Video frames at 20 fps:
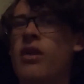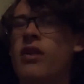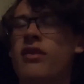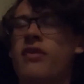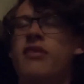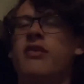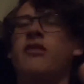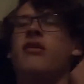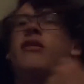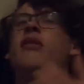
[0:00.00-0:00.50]
It's
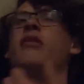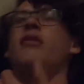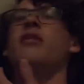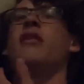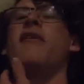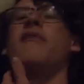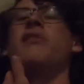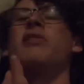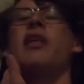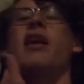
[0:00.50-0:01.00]
starting to
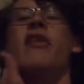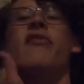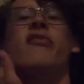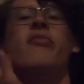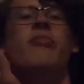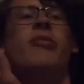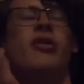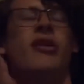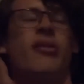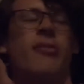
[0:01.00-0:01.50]
level off a
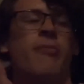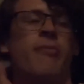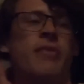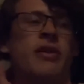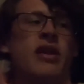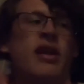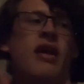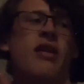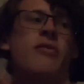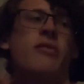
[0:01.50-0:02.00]
bit,
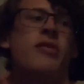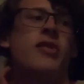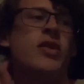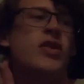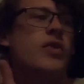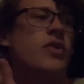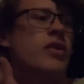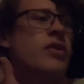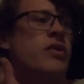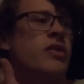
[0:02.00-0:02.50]
but it had been
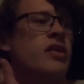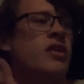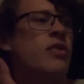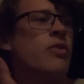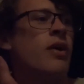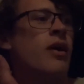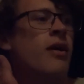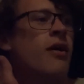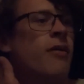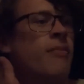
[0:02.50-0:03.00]
doing really
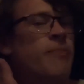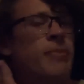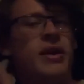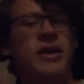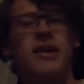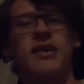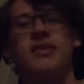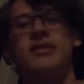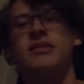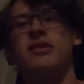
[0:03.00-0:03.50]
well
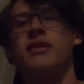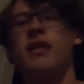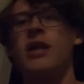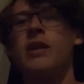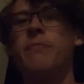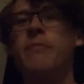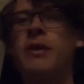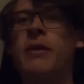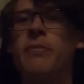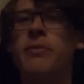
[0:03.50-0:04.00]
because a lot
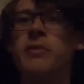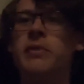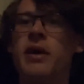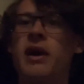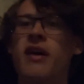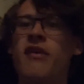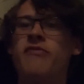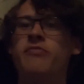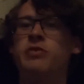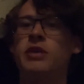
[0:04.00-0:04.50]
of people
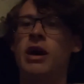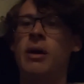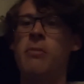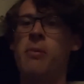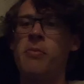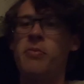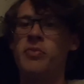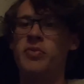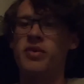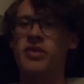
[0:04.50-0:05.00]
have
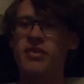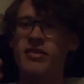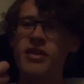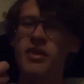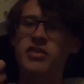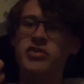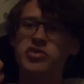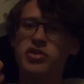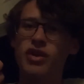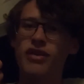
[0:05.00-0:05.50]
problems with
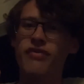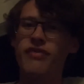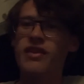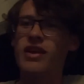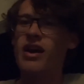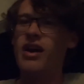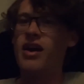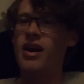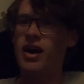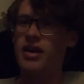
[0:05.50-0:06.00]
stick drift
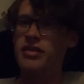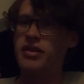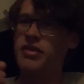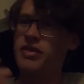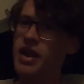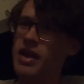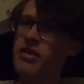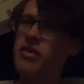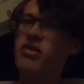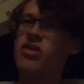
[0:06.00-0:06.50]
on
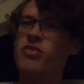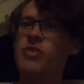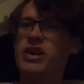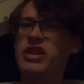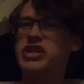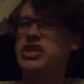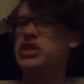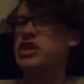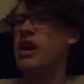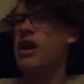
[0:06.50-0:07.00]
Nintendo
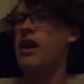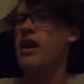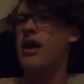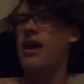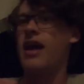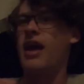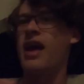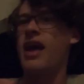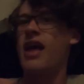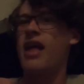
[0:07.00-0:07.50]
Switch,
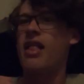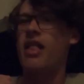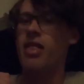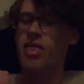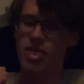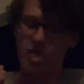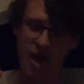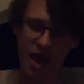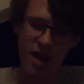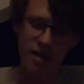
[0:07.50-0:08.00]
and
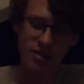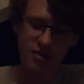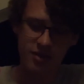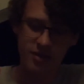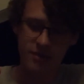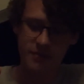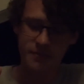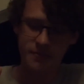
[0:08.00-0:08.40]
that,